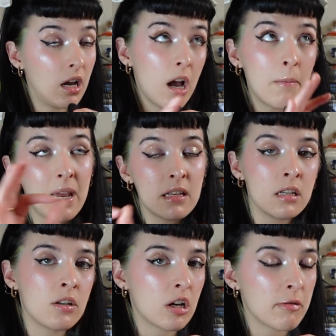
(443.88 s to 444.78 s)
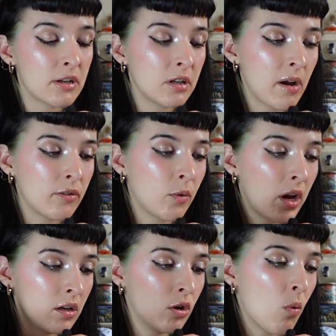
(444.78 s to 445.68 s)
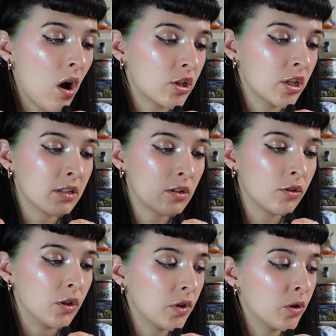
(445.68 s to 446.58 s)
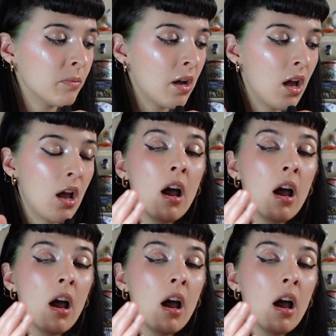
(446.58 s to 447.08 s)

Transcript: amazing documentary, by the way, go watch it, it's on YouTube.